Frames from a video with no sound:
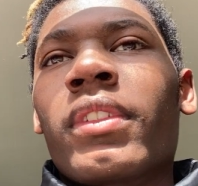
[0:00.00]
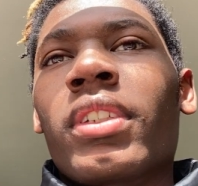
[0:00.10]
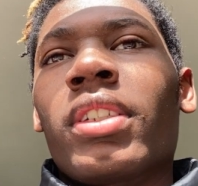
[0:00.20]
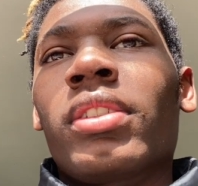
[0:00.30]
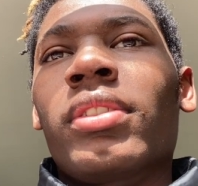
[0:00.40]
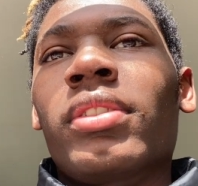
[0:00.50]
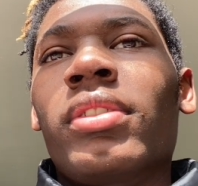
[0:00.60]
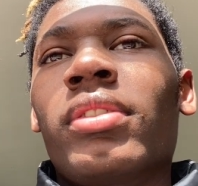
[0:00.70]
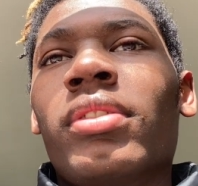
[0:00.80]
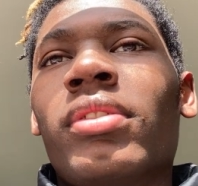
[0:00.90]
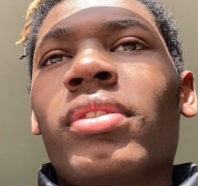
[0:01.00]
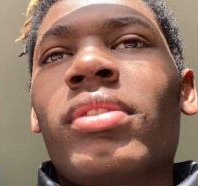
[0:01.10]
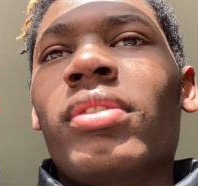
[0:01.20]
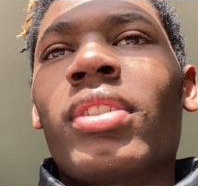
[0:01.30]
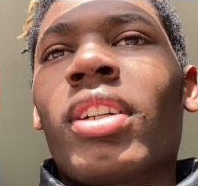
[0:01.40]
Cause
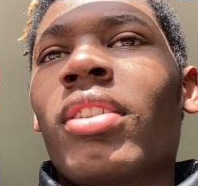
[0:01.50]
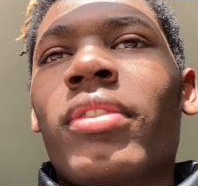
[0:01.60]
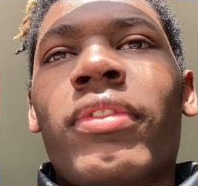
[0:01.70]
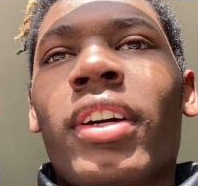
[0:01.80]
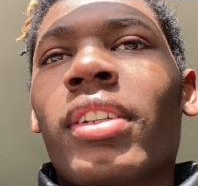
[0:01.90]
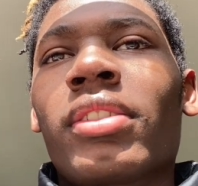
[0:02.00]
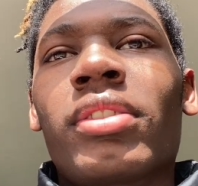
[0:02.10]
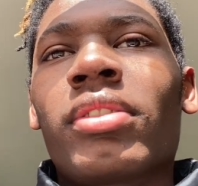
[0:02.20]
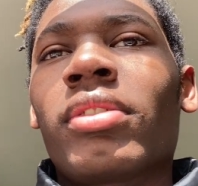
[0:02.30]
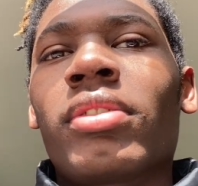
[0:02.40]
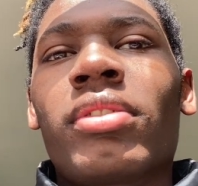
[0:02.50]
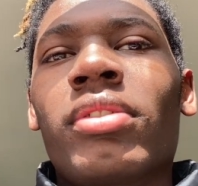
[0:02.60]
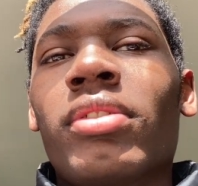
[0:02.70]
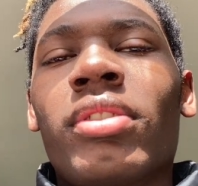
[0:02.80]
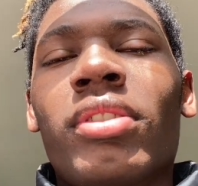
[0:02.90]
I love fighting.
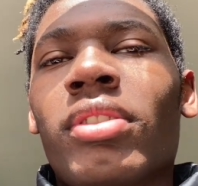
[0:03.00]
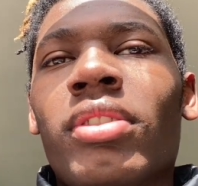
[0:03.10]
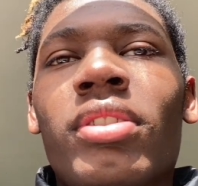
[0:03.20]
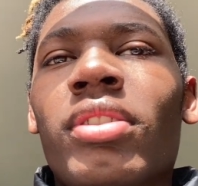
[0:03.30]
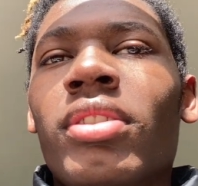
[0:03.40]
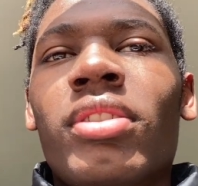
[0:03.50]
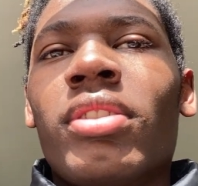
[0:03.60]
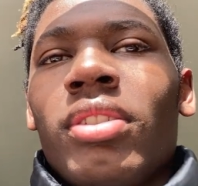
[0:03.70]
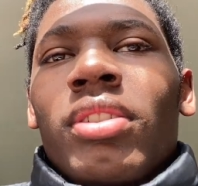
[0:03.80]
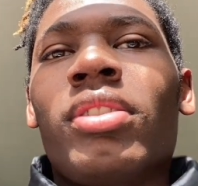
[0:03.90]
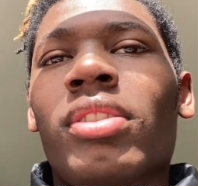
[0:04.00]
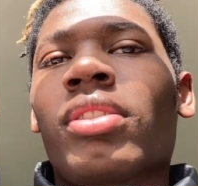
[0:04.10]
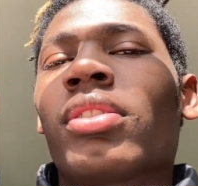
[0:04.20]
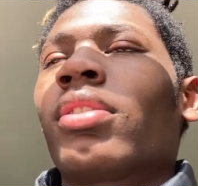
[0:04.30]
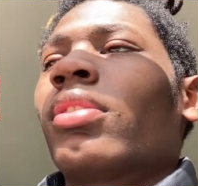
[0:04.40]
It's it's
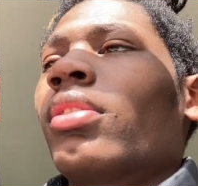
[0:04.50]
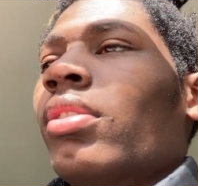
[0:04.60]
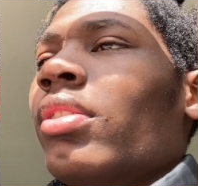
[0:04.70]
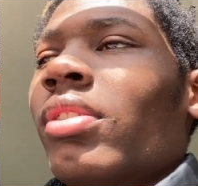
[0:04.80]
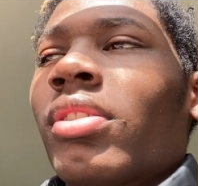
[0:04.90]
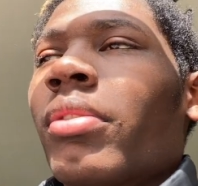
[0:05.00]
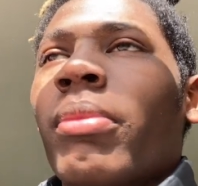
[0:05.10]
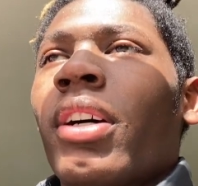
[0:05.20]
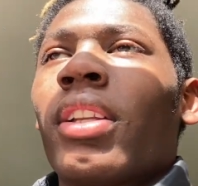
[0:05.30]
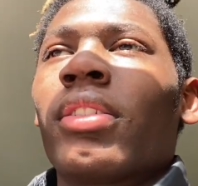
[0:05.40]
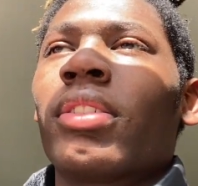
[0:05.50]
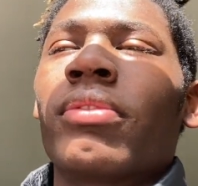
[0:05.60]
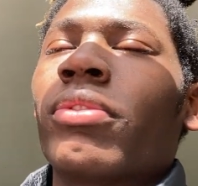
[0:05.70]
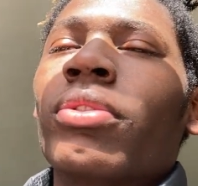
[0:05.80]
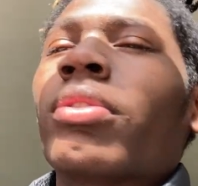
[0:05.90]
just it's something I
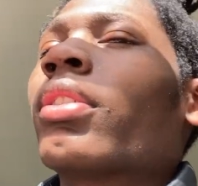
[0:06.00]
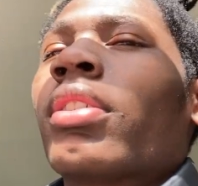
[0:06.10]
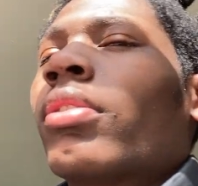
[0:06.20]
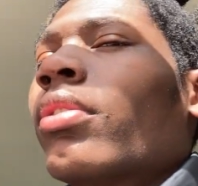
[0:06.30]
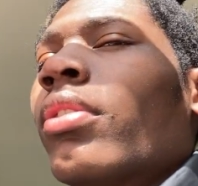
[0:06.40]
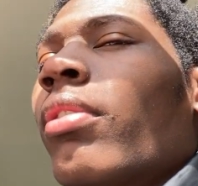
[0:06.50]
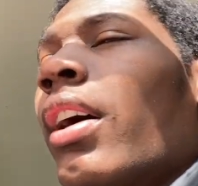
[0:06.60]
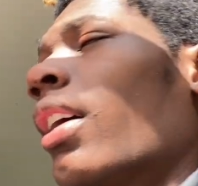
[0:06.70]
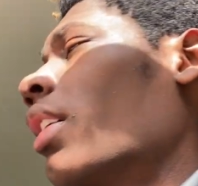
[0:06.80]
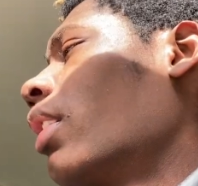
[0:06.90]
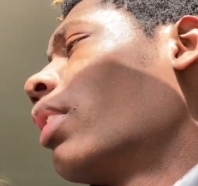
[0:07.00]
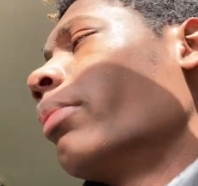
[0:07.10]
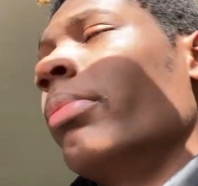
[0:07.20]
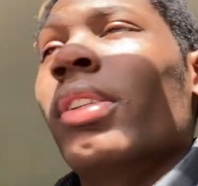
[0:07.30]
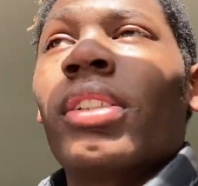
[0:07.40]
love doing. I don't know why,
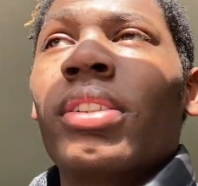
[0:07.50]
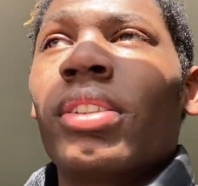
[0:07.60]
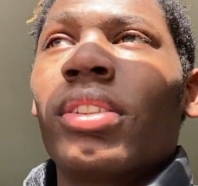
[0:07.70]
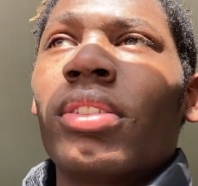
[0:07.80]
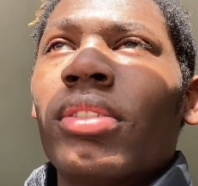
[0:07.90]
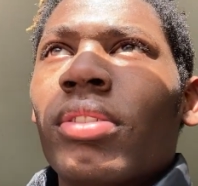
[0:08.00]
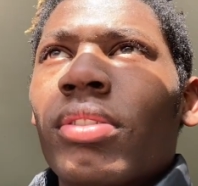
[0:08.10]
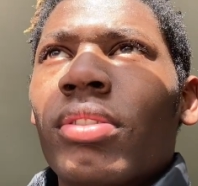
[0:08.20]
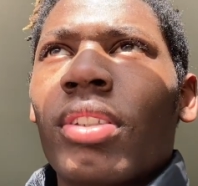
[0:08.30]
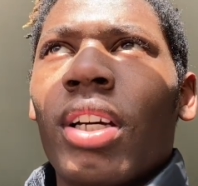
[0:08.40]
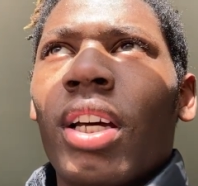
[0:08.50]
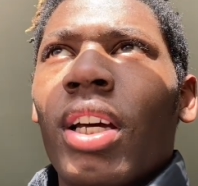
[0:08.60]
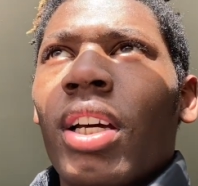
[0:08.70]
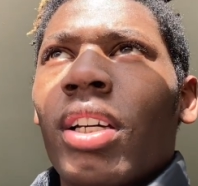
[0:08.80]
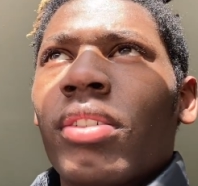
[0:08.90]
but
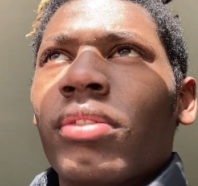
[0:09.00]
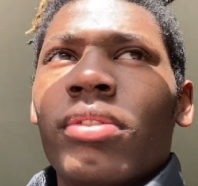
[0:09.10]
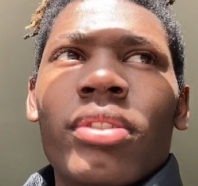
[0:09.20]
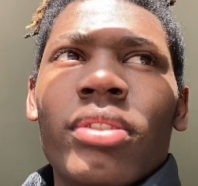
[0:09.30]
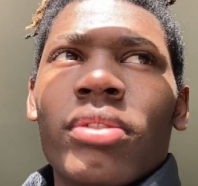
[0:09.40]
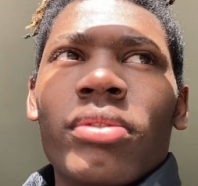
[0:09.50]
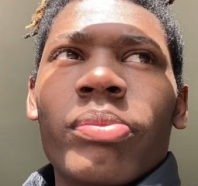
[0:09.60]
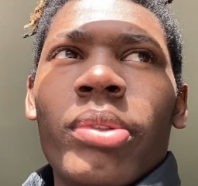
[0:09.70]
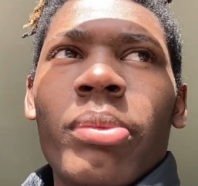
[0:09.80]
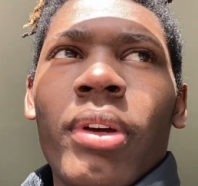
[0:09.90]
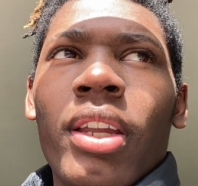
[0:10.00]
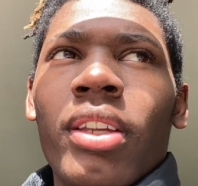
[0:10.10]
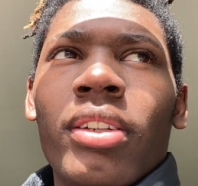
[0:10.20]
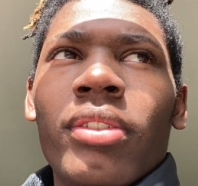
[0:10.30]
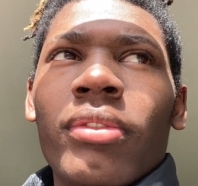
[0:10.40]
you uh, no know, people
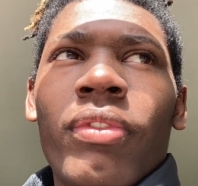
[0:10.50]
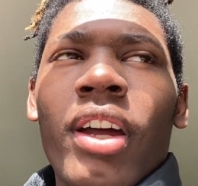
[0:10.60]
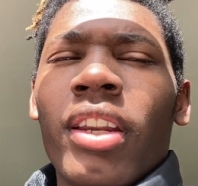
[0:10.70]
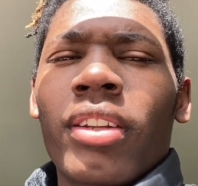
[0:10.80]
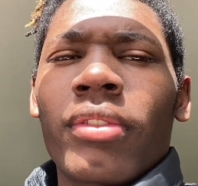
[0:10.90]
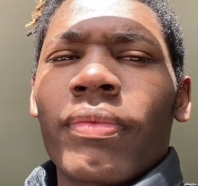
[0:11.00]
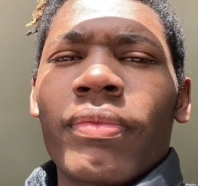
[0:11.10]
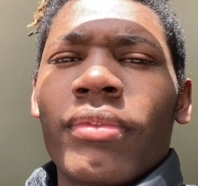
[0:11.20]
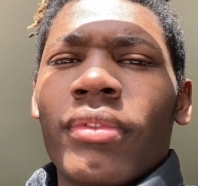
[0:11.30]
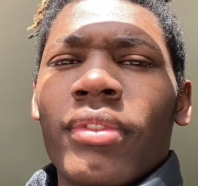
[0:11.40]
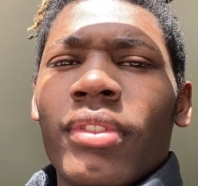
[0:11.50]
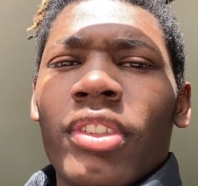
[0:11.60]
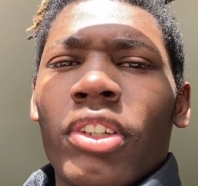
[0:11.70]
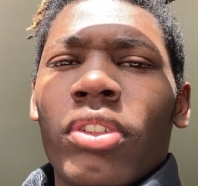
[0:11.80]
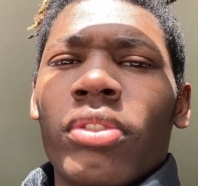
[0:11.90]
ain't fighting;
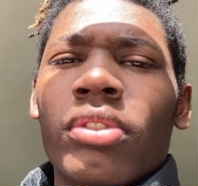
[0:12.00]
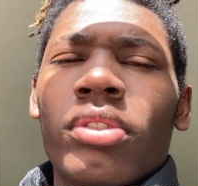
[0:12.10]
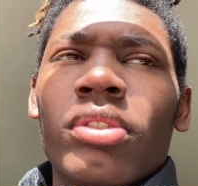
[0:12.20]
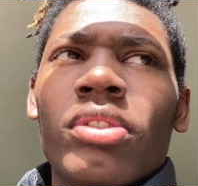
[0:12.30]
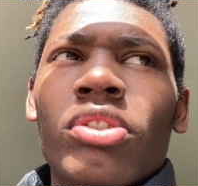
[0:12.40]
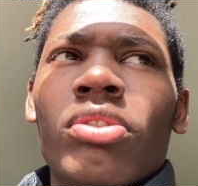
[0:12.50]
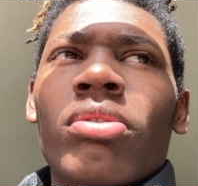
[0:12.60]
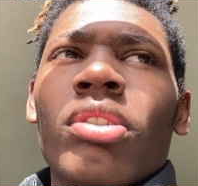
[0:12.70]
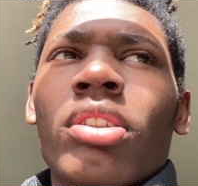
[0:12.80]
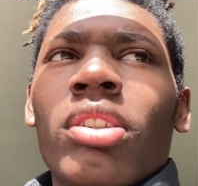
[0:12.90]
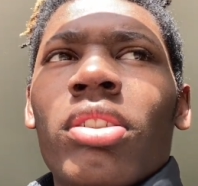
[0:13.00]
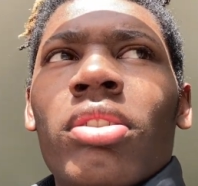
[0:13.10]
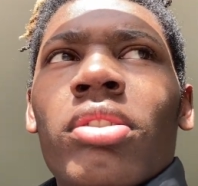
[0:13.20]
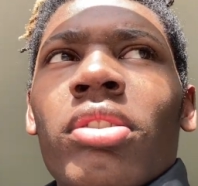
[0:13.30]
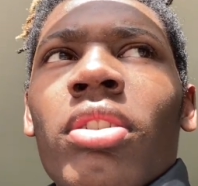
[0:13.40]
they're shooting
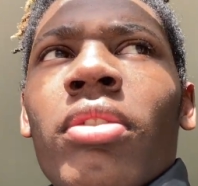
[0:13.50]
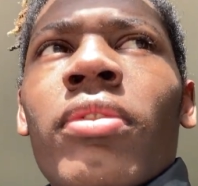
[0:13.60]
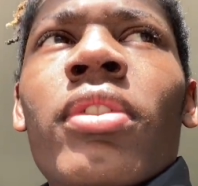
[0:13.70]
and stuff.